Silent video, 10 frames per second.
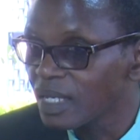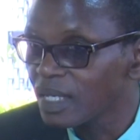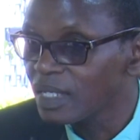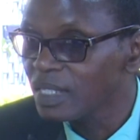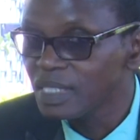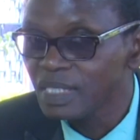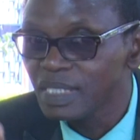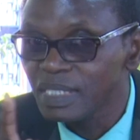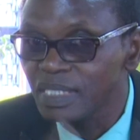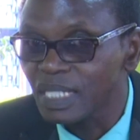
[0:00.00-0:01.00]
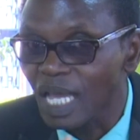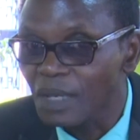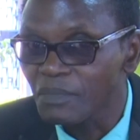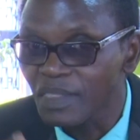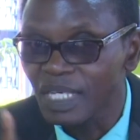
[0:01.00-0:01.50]
the blind man,
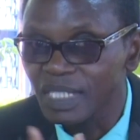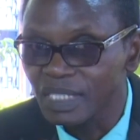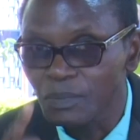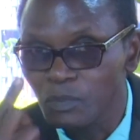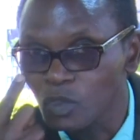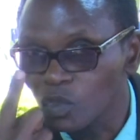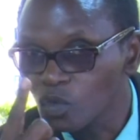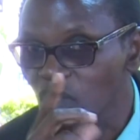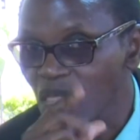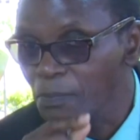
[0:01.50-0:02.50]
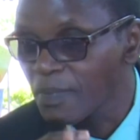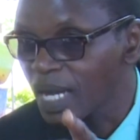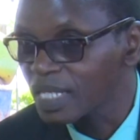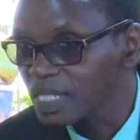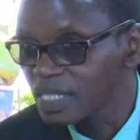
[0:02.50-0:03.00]
when
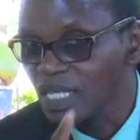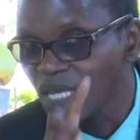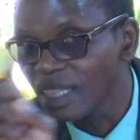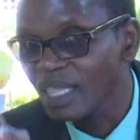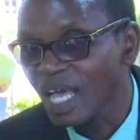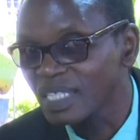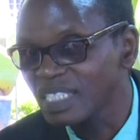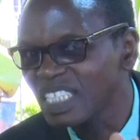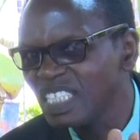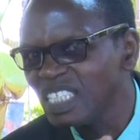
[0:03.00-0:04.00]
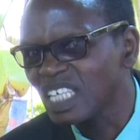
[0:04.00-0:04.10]
the disciples saw this